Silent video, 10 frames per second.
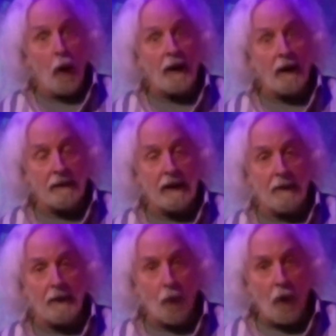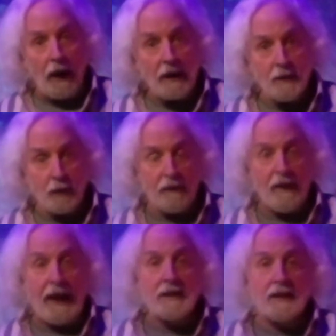a theremin was and were
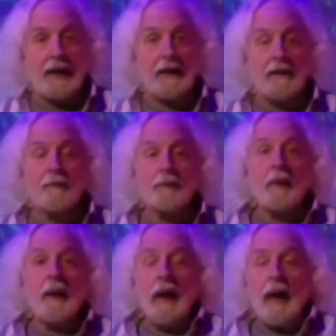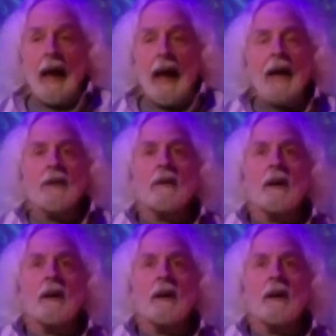fascinated. And